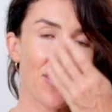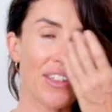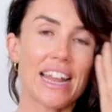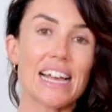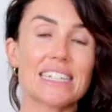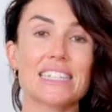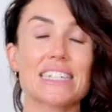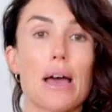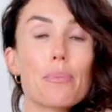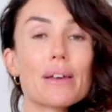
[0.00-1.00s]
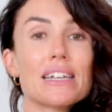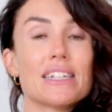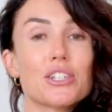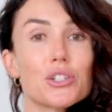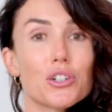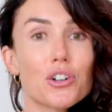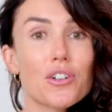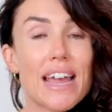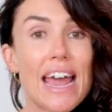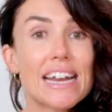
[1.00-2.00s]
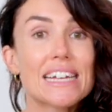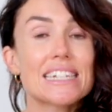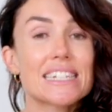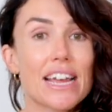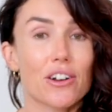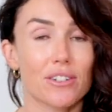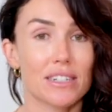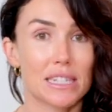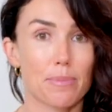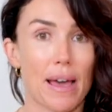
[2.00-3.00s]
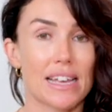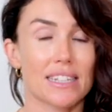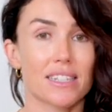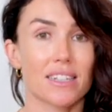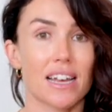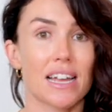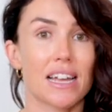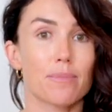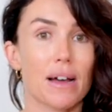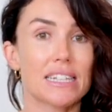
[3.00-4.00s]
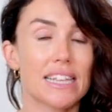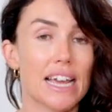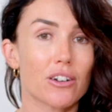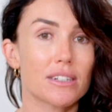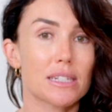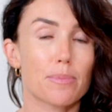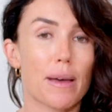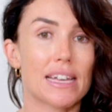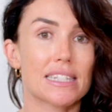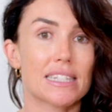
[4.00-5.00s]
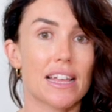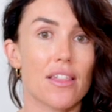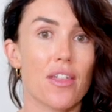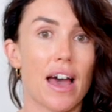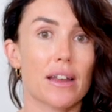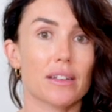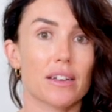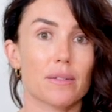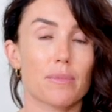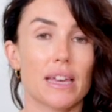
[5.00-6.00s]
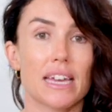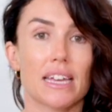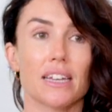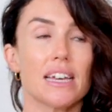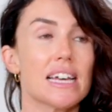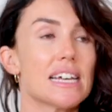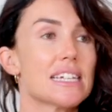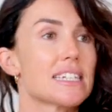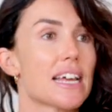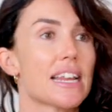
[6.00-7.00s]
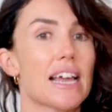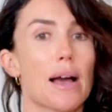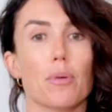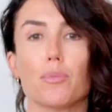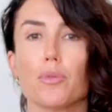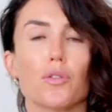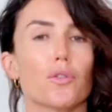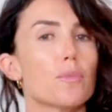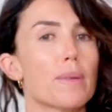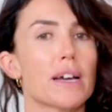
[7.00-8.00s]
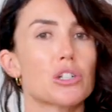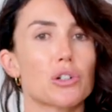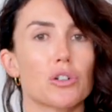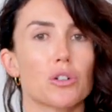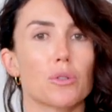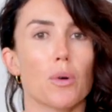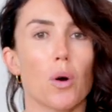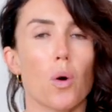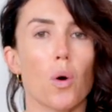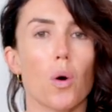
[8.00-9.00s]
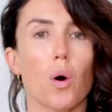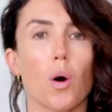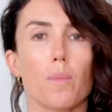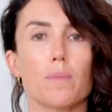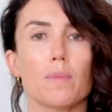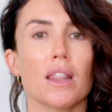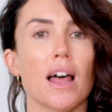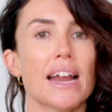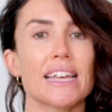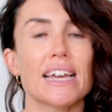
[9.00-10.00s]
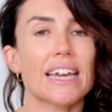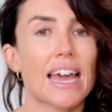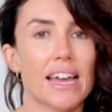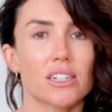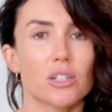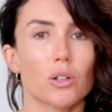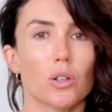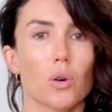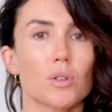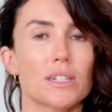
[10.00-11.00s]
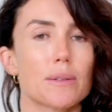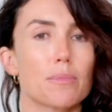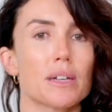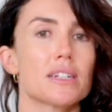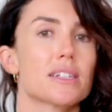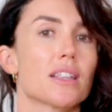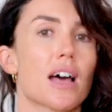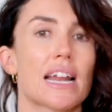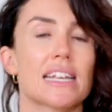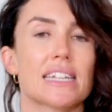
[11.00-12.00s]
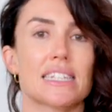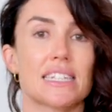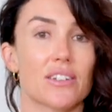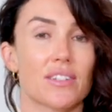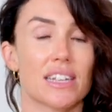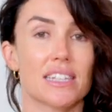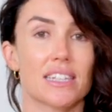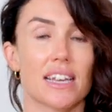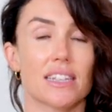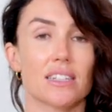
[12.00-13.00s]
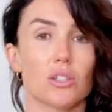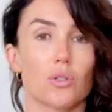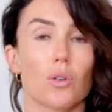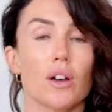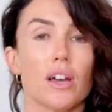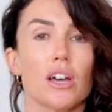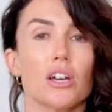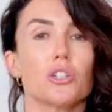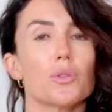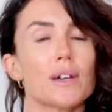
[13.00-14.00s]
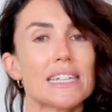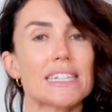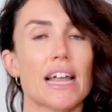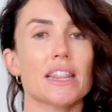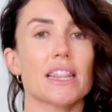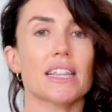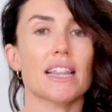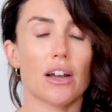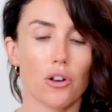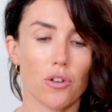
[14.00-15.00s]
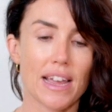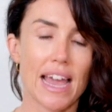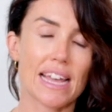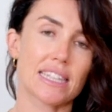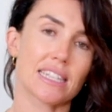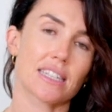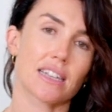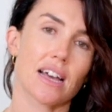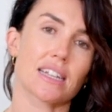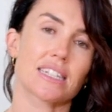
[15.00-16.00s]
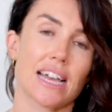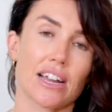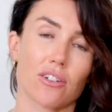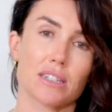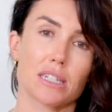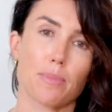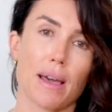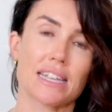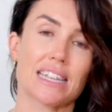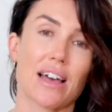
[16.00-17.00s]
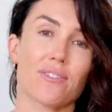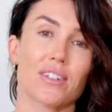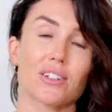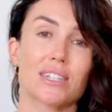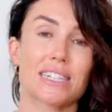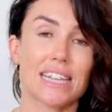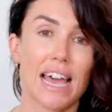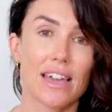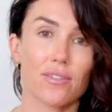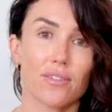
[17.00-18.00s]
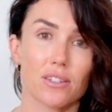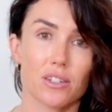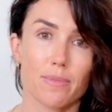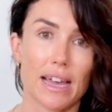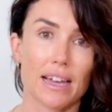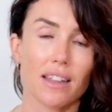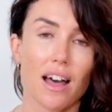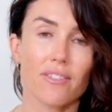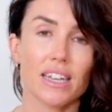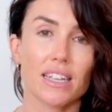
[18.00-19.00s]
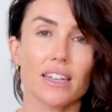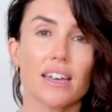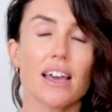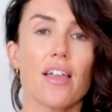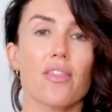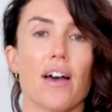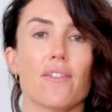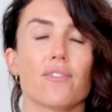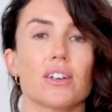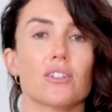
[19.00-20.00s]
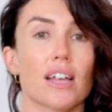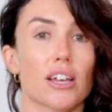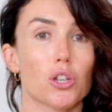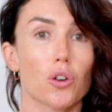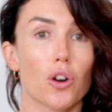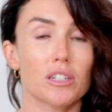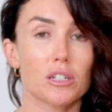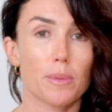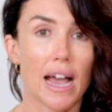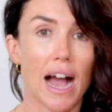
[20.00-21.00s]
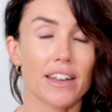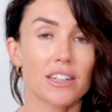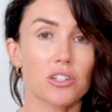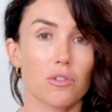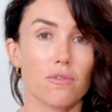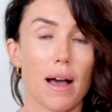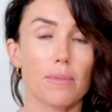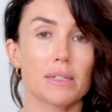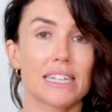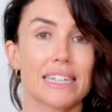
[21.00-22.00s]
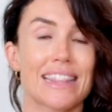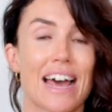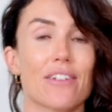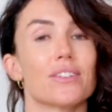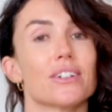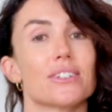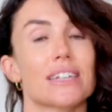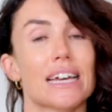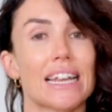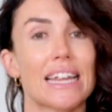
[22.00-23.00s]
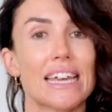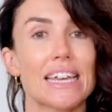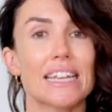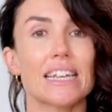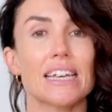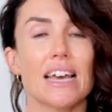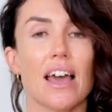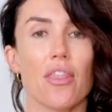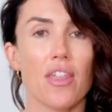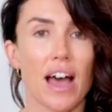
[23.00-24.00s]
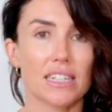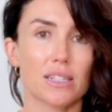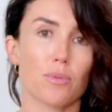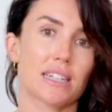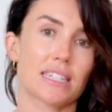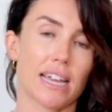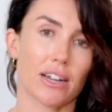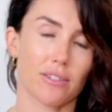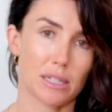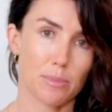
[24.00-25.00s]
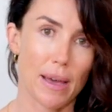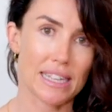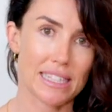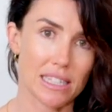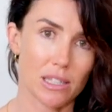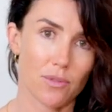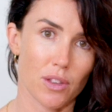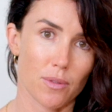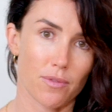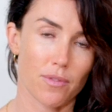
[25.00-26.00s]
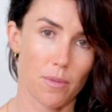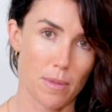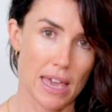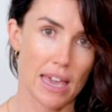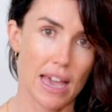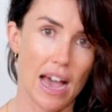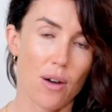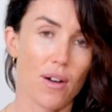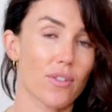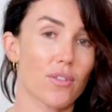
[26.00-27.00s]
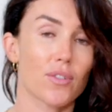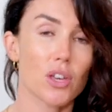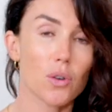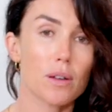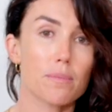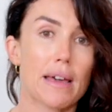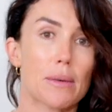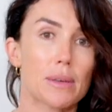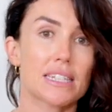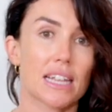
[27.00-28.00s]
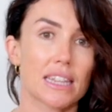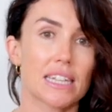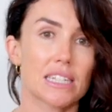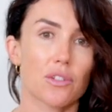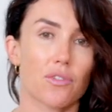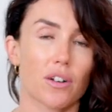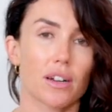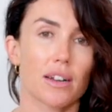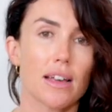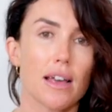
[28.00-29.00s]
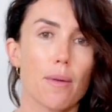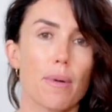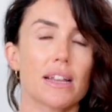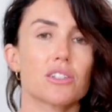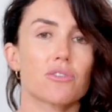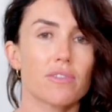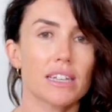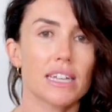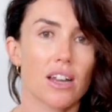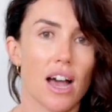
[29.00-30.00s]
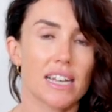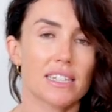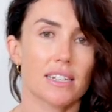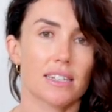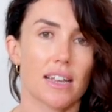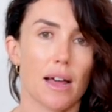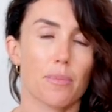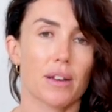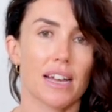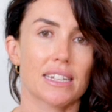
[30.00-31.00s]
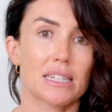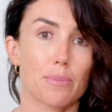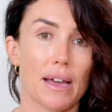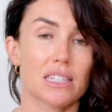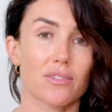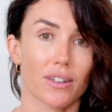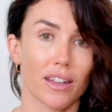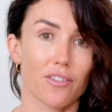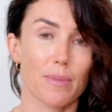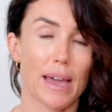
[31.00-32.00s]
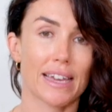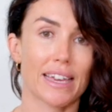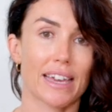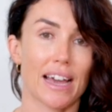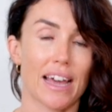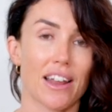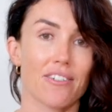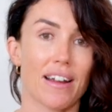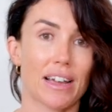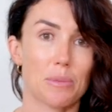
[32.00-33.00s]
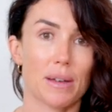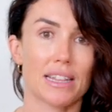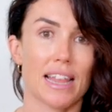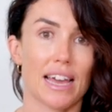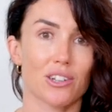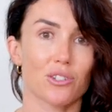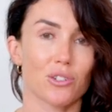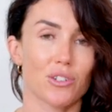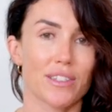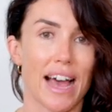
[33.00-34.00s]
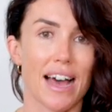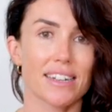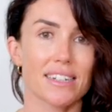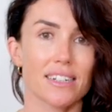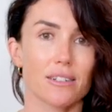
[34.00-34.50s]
The next step is to create a sacred space, and by sacred space that can mean setting up a beautiful bedroom or lighting a candle or simply just lighting a stick of incense or doing something that creates a sacred space that feels safe to make love in, that feels like you're going to be uninterrupted, that feels clean. That's what a sacred space is for me. However, for you, it may be something different, but it's really nice to set up a nice space for lovemaking, and I recommend that you do that.